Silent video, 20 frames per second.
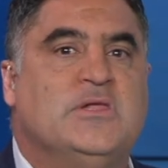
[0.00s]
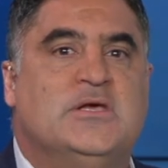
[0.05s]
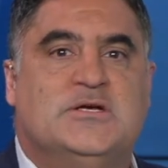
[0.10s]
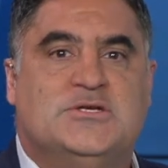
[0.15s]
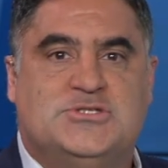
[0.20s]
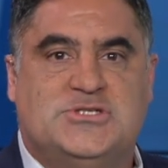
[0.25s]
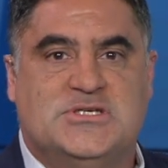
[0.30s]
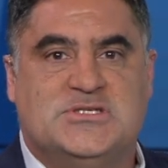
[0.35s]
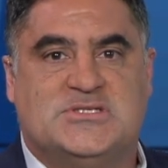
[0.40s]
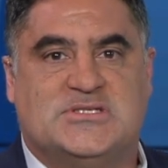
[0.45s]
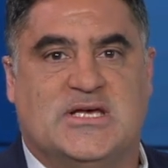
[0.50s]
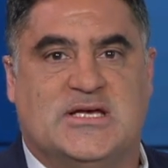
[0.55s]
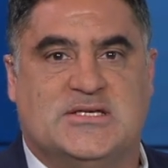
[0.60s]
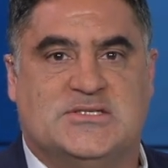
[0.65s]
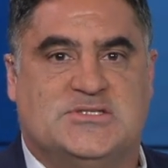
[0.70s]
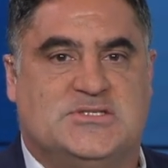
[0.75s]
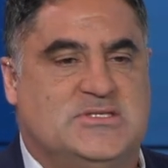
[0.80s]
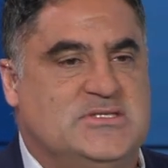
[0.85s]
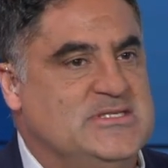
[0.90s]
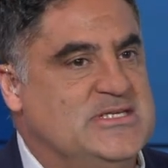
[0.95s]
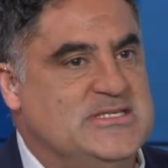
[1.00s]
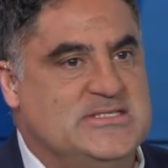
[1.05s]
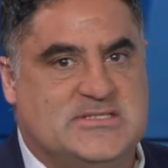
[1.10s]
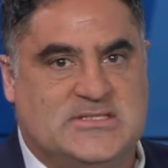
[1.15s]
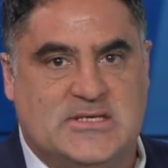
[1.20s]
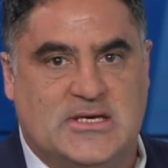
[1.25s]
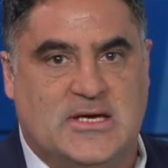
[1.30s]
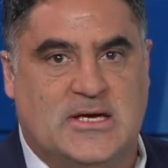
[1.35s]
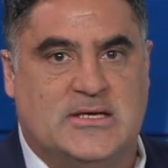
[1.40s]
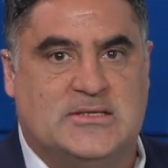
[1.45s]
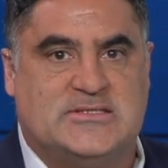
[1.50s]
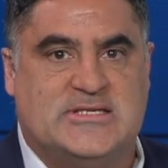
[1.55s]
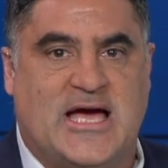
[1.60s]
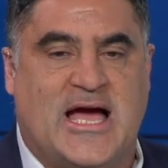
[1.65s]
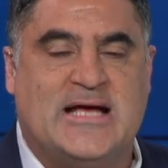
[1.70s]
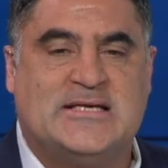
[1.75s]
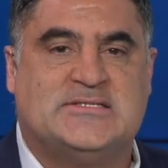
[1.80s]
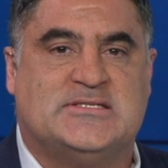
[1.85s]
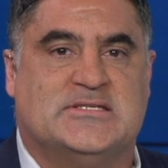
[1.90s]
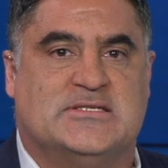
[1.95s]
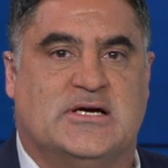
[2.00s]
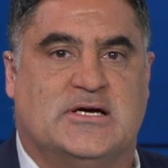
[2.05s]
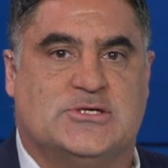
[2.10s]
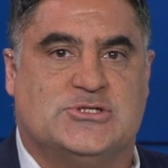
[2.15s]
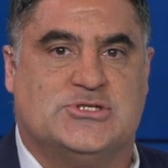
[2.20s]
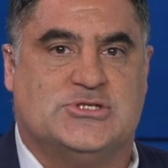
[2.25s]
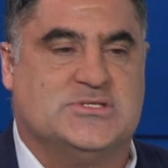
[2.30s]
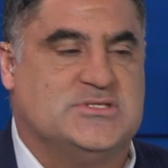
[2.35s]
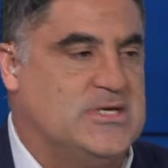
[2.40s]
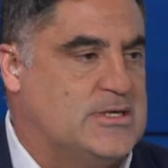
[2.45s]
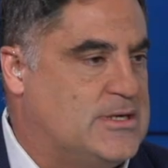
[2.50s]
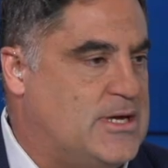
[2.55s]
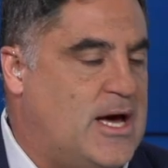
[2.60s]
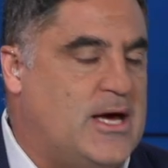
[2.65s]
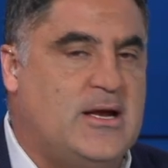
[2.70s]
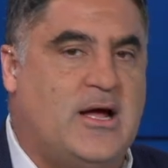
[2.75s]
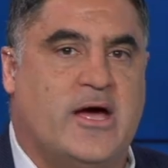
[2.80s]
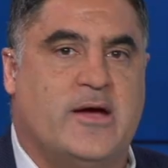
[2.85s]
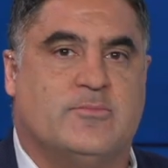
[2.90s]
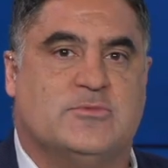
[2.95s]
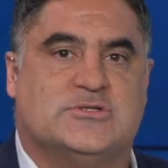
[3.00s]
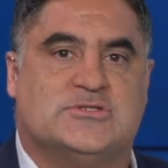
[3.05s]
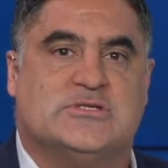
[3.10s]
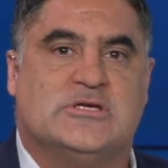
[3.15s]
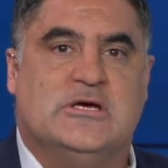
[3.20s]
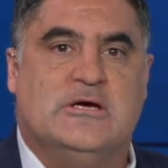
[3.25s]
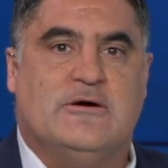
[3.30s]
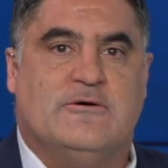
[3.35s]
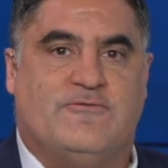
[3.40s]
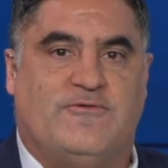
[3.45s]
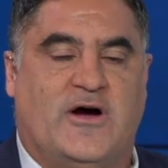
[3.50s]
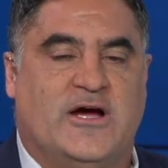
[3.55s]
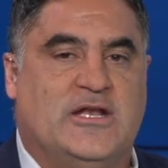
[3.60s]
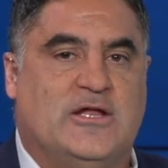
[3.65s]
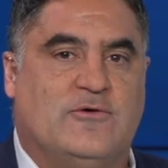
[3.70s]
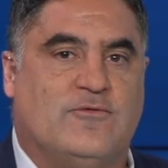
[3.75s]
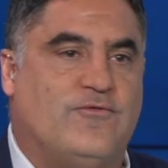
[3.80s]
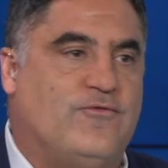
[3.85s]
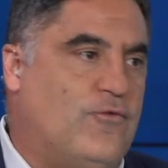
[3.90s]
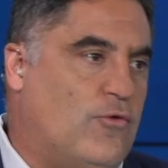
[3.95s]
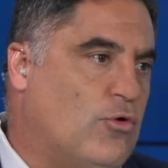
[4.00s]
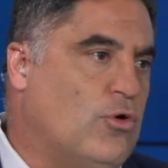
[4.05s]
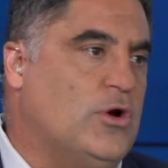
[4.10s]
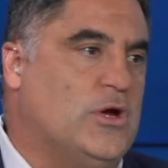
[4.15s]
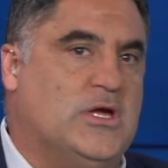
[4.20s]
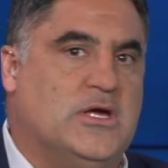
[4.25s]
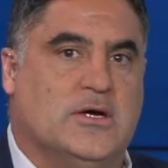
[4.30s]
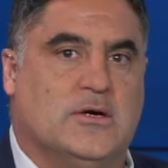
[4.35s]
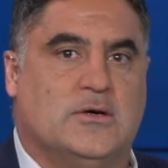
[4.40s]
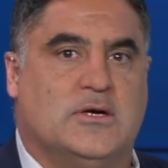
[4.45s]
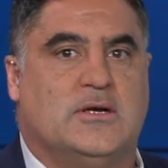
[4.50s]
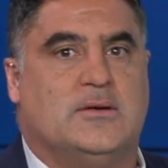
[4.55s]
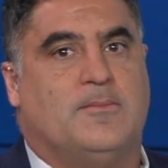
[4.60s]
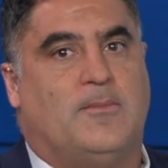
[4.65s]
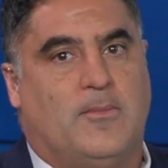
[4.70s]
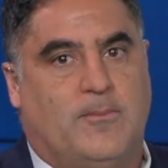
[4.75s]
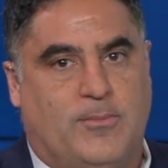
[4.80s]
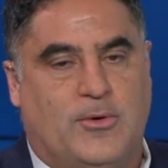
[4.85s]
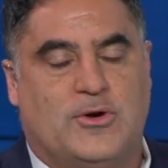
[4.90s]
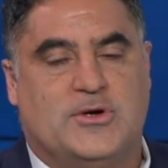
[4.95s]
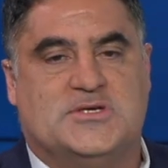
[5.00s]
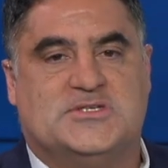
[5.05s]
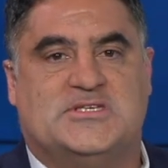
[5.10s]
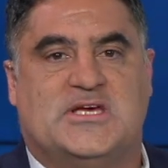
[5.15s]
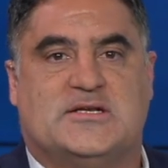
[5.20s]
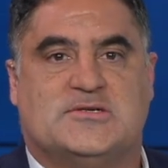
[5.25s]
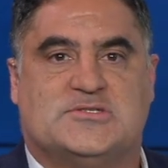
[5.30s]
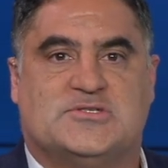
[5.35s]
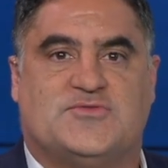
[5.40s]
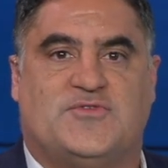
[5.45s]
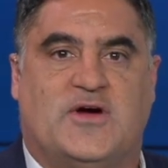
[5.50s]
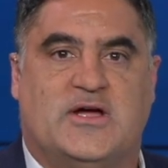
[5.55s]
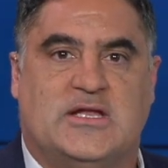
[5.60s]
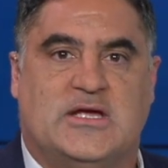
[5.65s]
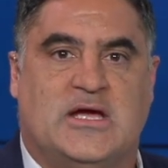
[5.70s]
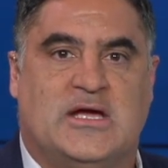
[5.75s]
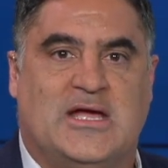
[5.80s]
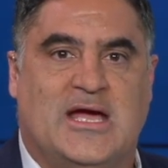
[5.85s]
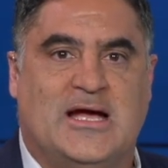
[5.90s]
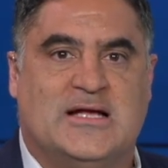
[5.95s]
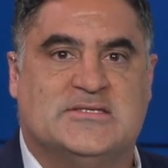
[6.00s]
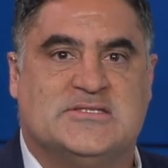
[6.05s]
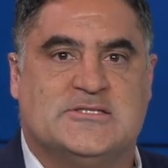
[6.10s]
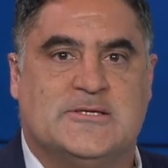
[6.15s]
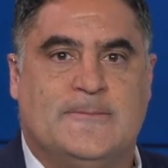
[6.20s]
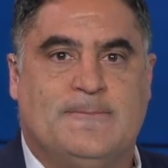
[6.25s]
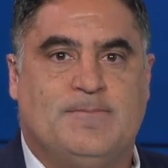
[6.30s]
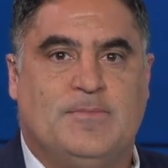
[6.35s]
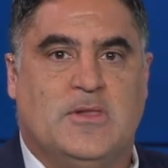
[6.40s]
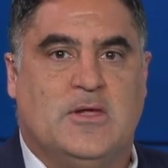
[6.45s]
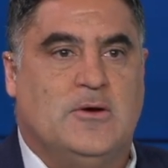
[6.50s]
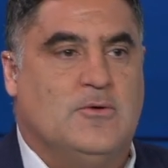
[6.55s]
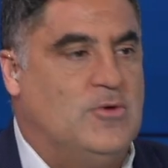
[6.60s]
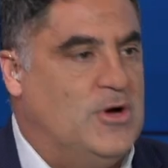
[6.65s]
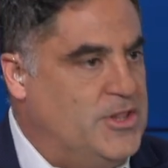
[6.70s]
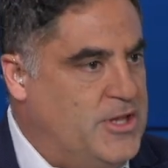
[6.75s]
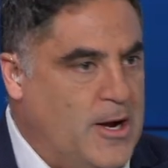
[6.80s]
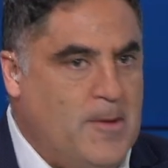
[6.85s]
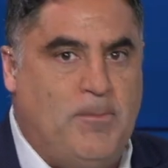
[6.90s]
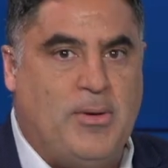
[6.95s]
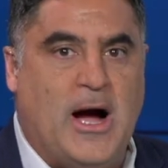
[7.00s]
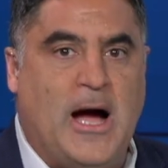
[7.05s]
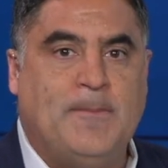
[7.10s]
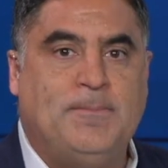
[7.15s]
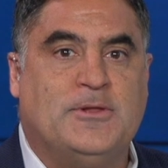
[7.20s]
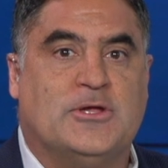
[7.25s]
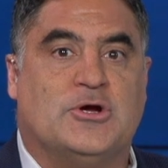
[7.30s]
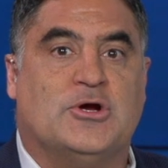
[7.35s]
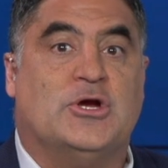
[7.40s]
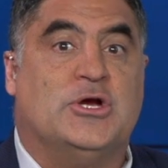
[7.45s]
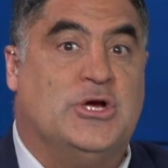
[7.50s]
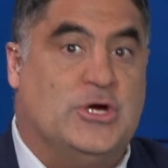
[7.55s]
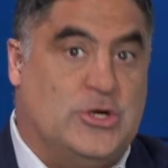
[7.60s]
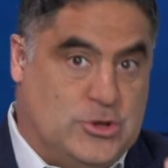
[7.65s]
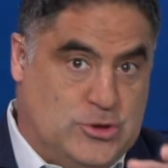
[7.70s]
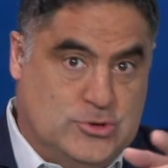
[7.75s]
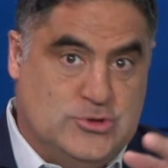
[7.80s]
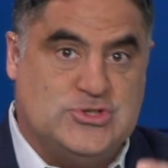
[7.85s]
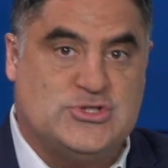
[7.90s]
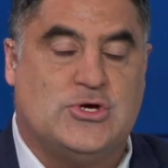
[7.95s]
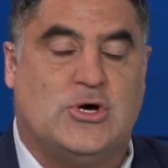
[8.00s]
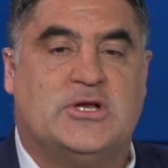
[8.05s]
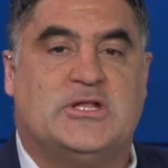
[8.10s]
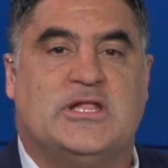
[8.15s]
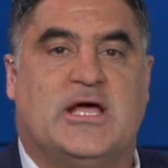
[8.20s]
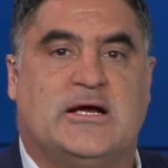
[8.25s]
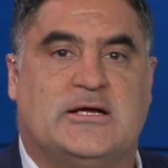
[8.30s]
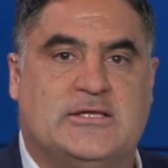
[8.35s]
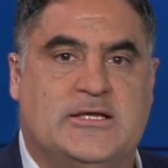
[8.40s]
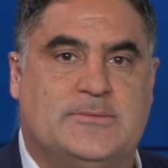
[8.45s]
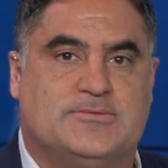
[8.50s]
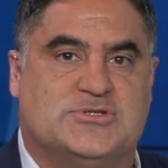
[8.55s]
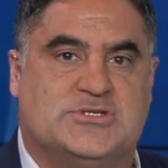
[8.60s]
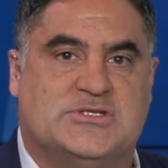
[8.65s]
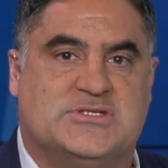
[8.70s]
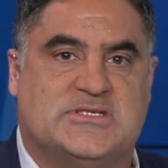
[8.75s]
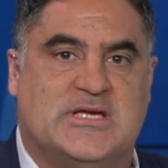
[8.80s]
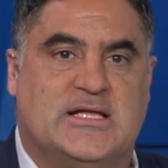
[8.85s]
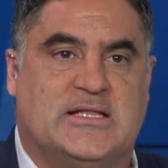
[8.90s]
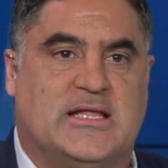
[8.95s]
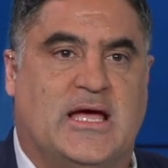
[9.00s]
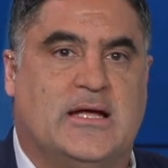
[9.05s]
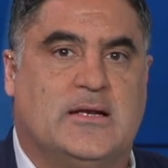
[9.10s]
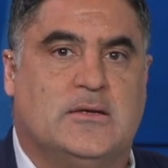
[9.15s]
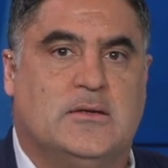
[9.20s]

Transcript: She says these tax deductions that Gottheimer's fighting for here and Bernie Sanders is fighting against, well, they're popular here. You saw it in that clip, she said that.